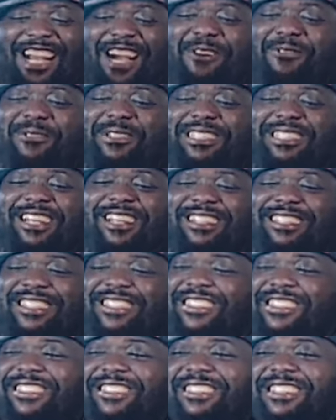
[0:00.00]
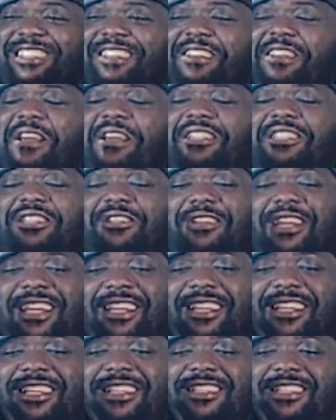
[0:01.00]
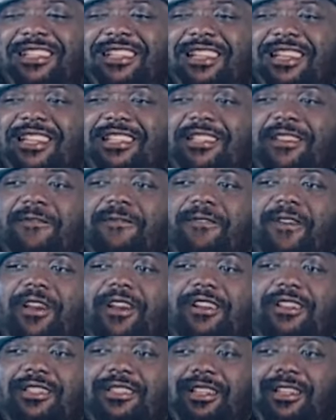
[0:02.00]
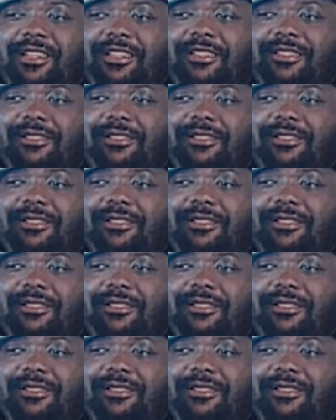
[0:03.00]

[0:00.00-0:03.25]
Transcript: I wish I could. So, like, is it fair to say,